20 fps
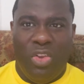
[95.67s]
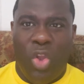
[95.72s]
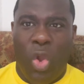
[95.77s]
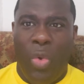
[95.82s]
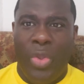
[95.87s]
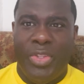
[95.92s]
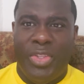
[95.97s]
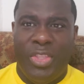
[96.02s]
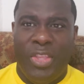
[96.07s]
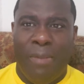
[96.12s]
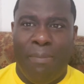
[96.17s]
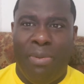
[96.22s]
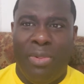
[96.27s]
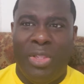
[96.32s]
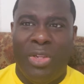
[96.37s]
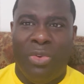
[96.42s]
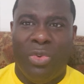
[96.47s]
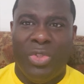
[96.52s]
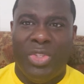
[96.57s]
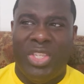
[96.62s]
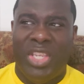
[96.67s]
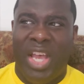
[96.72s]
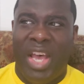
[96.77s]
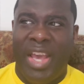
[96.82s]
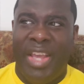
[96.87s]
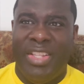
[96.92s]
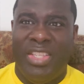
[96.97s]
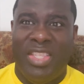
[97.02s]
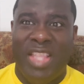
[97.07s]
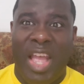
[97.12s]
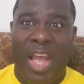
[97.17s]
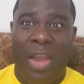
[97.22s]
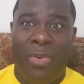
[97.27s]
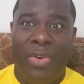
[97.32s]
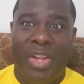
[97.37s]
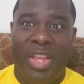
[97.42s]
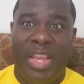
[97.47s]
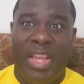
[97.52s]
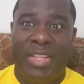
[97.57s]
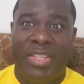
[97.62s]
going to their political sides
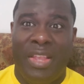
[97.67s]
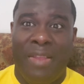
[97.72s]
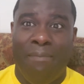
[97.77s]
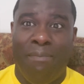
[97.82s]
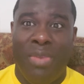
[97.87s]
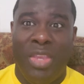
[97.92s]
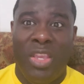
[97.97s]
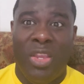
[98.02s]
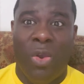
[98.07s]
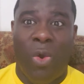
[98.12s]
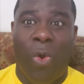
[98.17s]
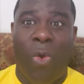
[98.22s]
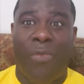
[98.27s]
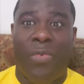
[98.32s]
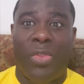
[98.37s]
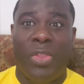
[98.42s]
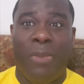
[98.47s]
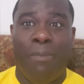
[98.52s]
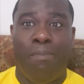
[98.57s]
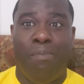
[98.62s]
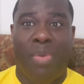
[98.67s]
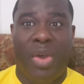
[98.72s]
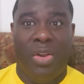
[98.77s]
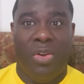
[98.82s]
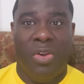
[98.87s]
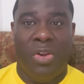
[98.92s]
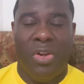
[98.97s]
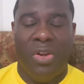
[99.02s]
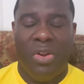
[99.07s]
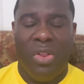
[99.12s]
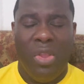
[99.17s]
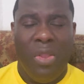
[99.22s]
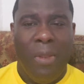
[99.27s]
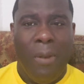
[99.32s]
nowadays and being overtly butthurt.